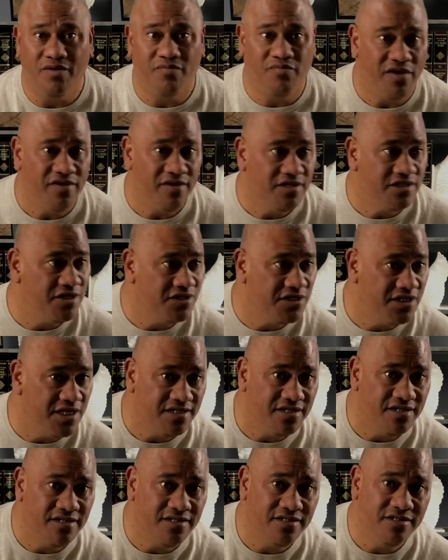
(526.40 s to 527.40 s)
brothers, their
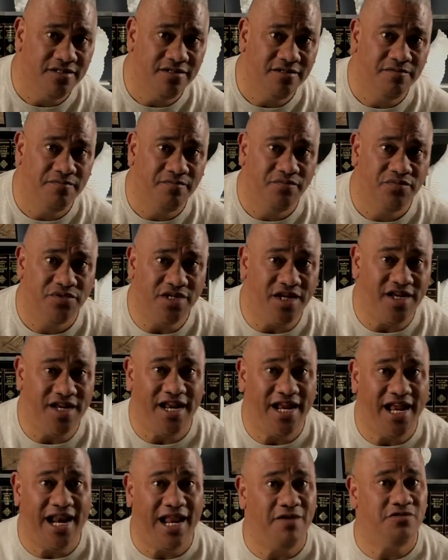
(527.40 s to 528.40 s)
sisters. They're
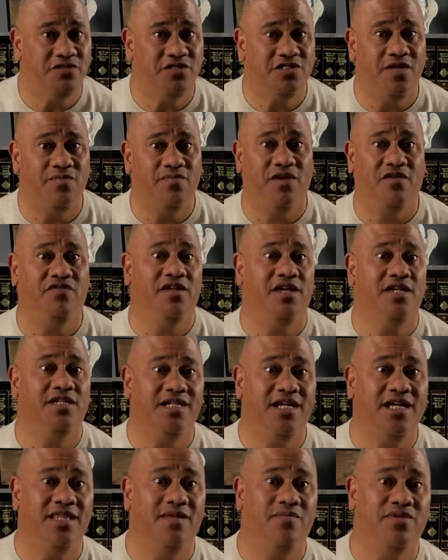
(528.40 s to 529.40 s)
not allowed to see them. If they
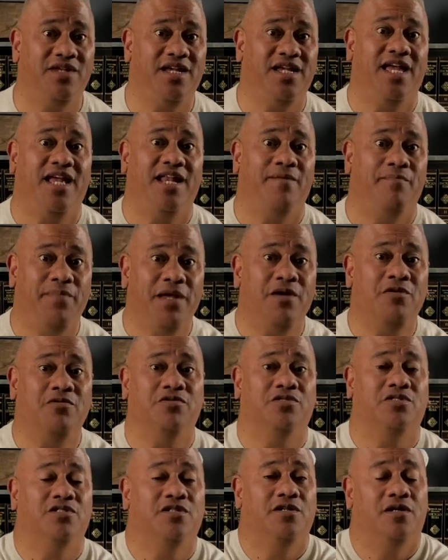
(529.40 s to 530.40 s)
see them, they get
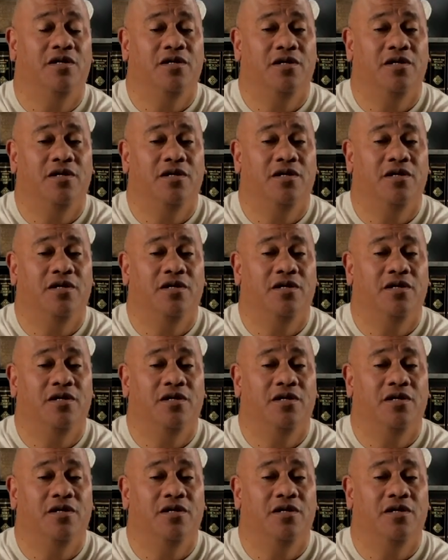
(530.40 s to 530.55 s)
abused.